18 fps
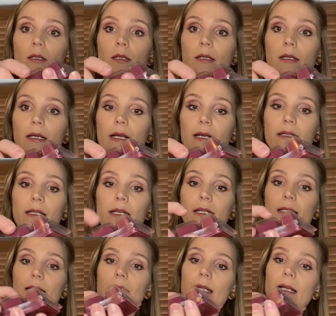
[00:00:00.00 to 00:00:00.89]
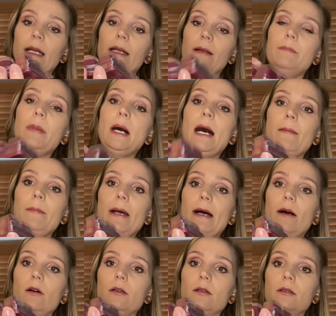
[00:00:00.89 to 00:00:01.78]
and then it's going to kind of pop
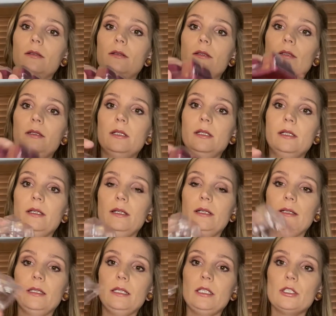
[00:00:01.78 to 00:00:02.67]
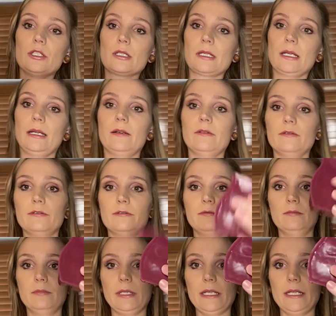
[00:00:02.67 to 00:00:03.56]
out. Then you just
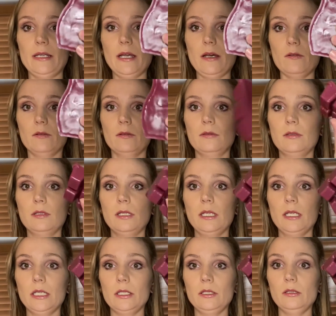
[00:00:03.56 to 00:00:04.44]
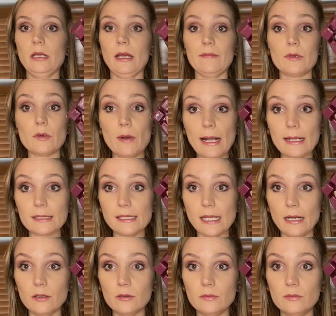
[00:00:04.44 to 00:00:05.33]
there you go. You have your wax
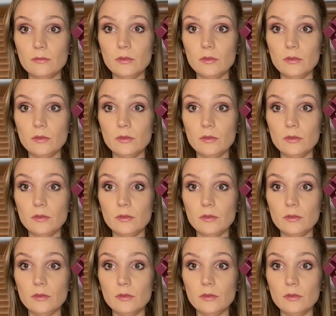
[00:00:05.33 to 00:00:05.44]
out.